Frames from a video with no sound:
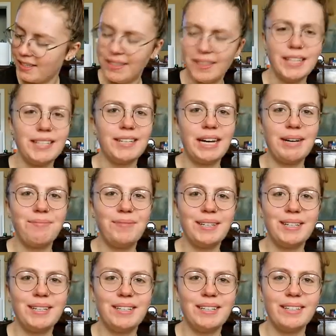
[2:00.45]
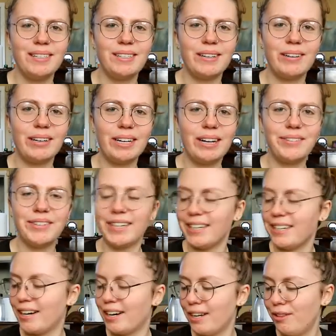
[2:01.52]
they taped it. So I'm gonna have to like
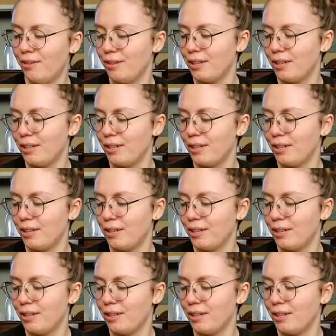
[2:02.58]
cut through